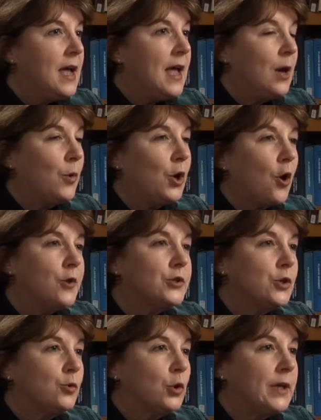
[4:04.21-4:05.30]
And we're
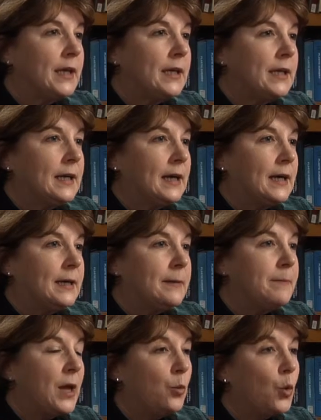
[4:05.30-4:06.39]
also looking
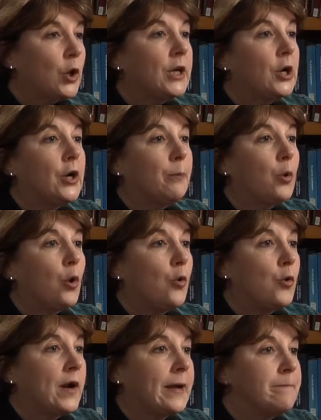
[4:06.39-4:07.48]
um, and working on a
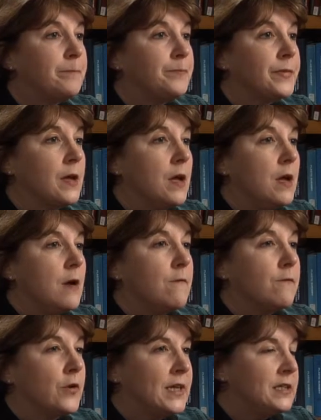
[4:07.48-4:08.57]
program
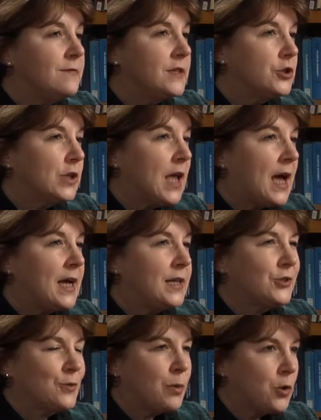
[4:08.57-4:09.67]
for
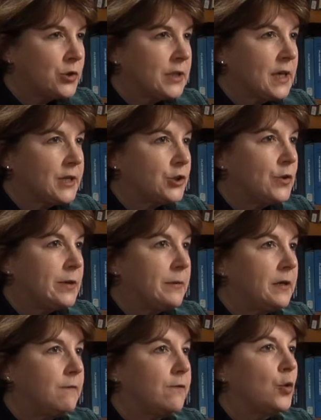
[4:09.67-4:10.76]
individualized or personalized
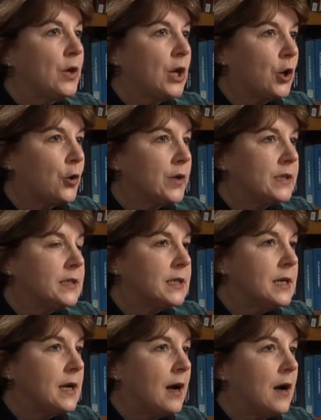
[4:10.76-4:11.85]
treatment for recurrent
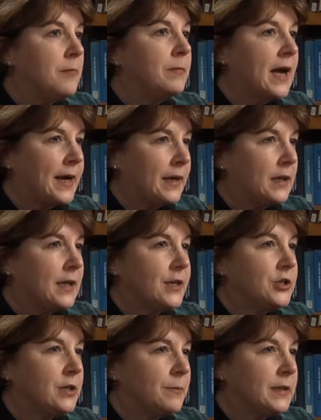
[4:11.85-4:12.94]
um,
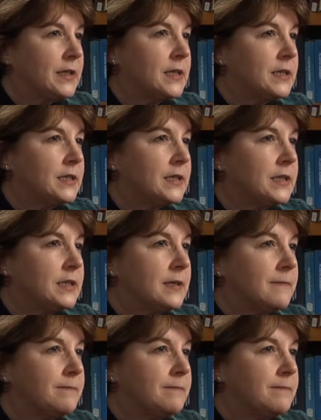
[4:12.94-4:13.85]
gynecologic malignancies.